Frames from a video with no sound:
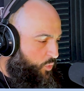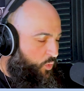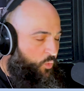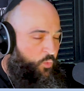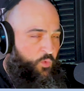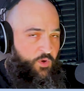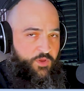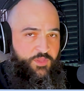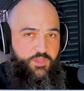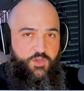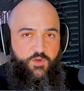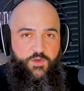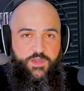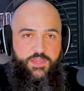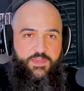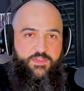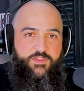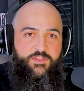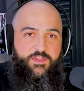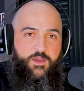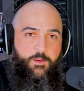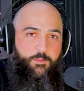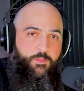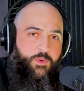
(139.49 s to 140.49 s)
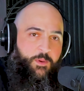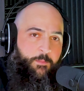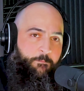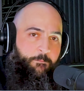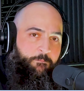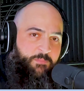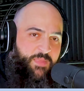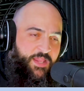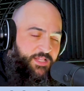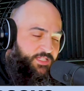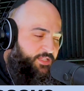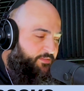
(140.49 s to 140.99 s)
We're doing some
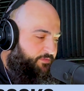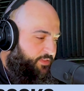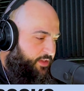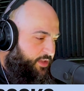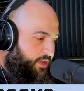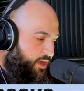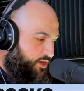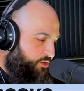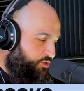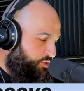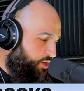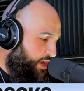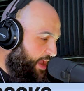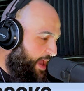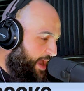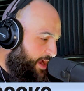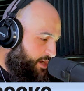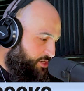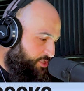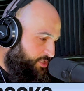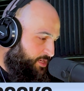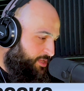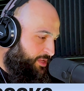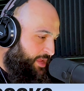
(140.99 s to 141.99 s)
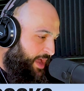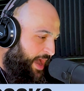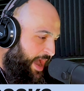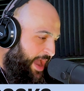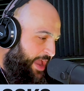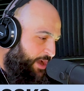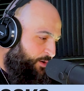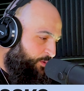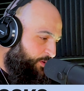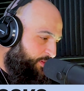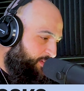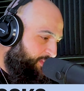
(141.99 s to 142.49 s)
middle-of-the-country action,
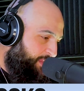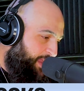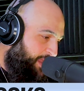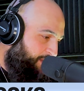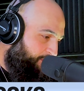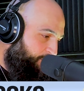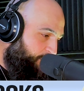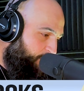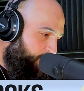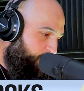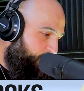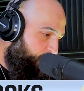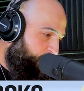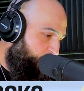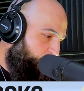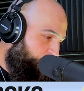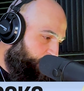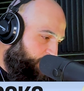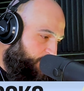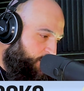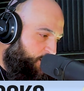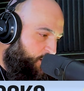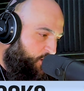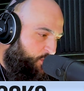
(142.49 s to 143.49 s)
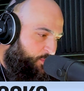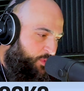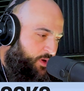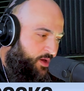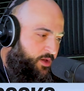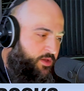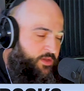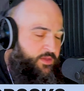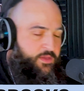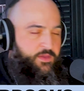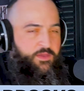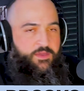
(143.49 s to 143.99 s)
Iowa State versus
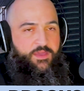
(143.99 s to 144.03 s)
Oklahoma.